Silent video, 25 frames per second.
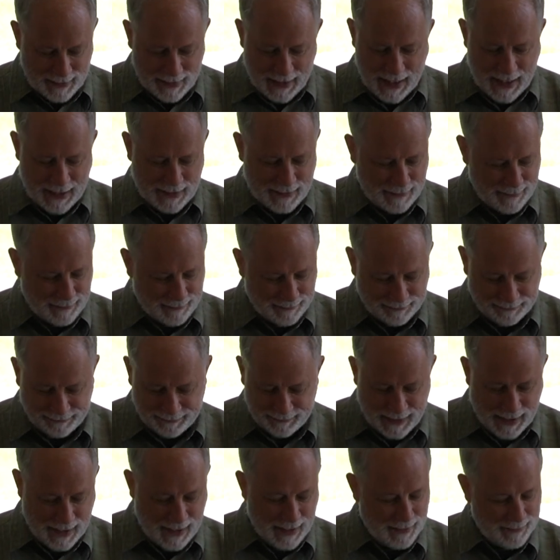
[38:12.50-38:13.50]

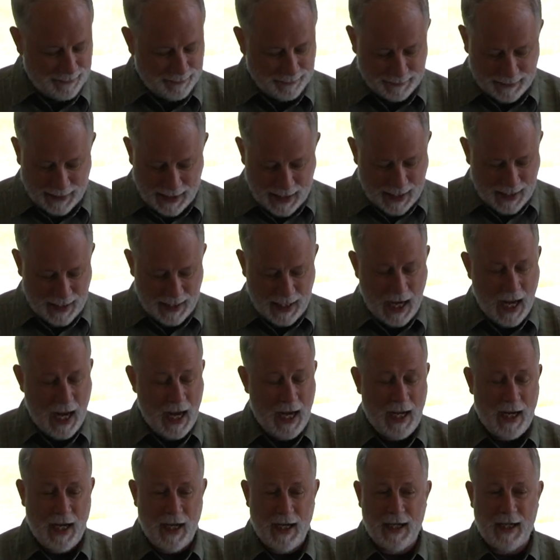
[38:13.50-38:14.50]
And
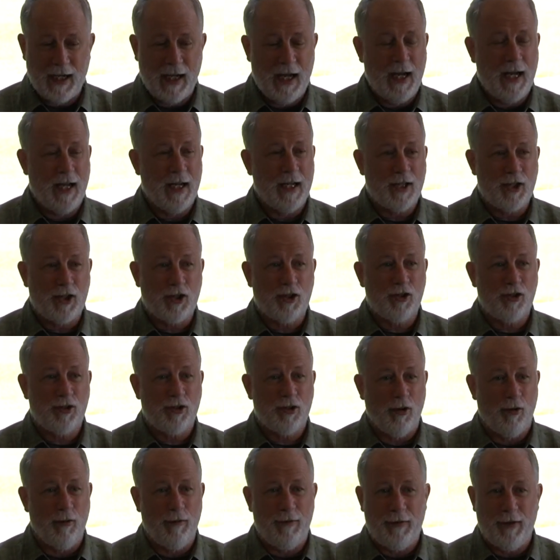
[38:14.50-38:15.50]
it's
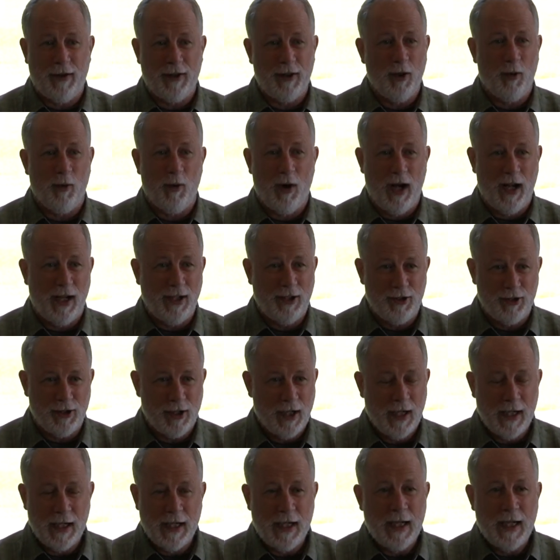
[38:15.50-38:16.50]
so fun to watch,
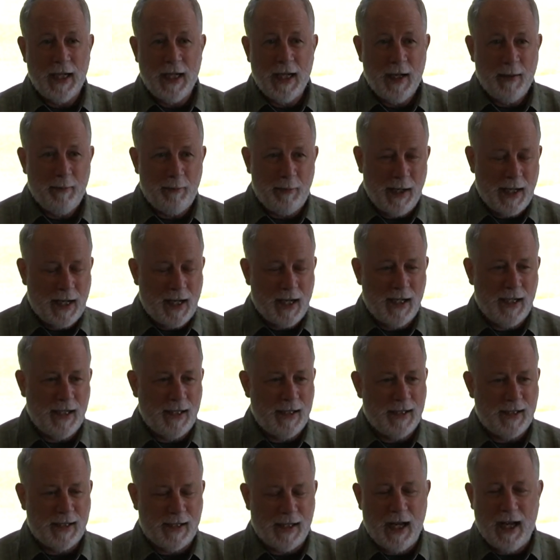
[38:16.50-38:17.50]

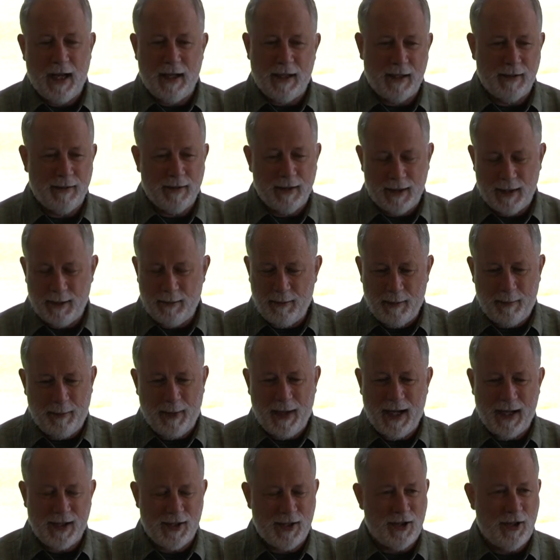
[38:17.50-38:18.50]
because I'm a
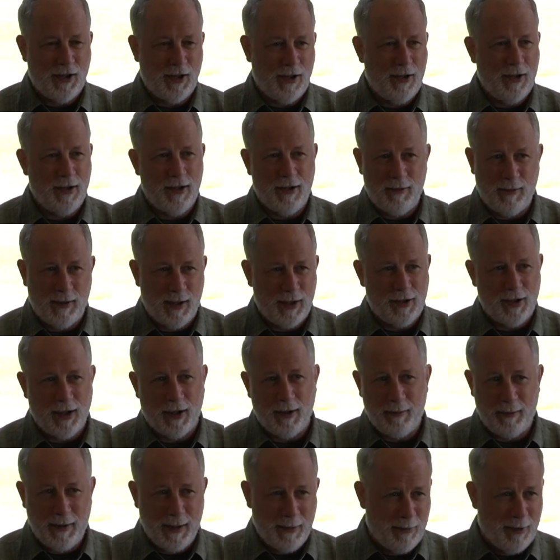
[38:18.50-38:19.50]
pastor, you wish
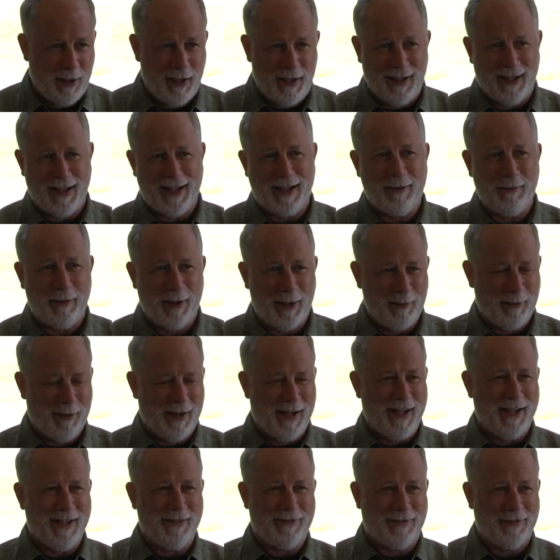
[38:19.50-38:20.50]
I'd be more like my
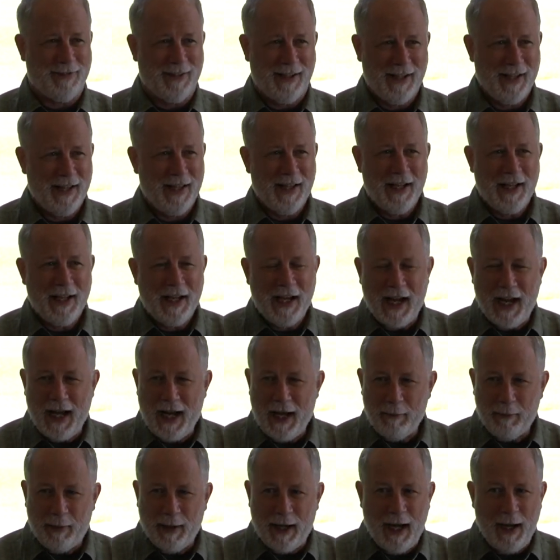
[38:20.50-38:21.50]
wife.
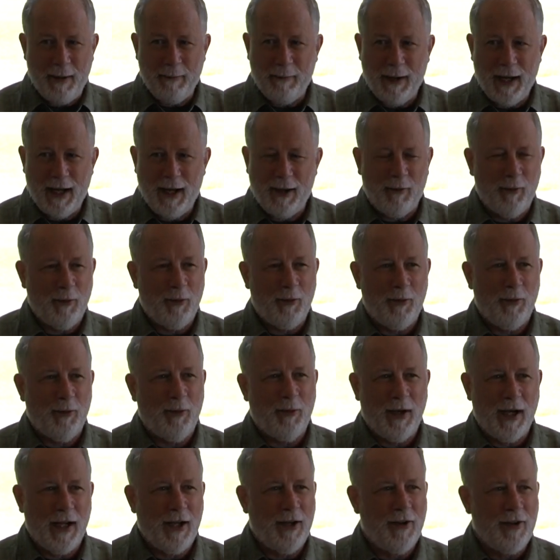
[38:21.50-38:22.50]
But I'm not
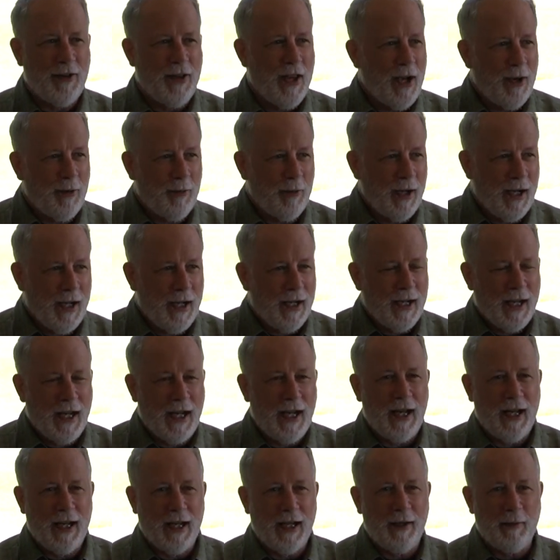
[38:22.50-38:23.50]
wired that
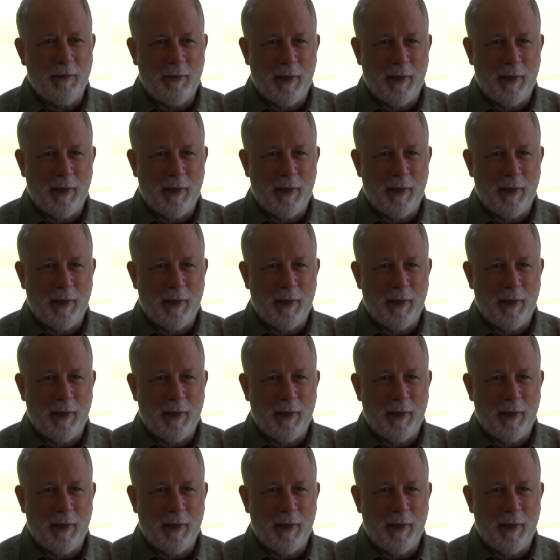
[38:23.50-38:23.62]
way.